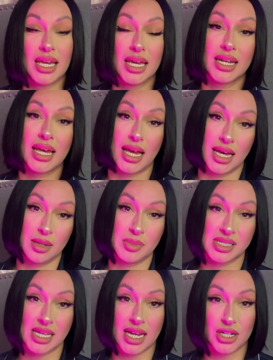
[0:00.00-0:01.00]
and Adam
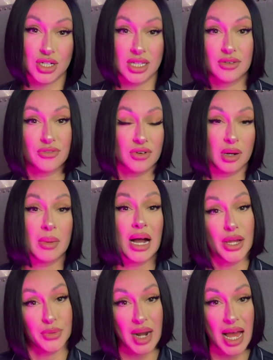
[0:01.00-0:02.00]
is actually from
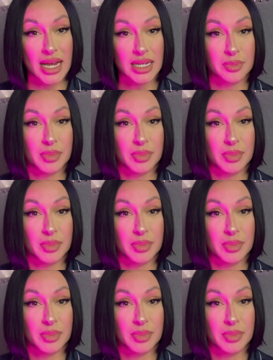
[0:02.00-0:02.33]
Iraq,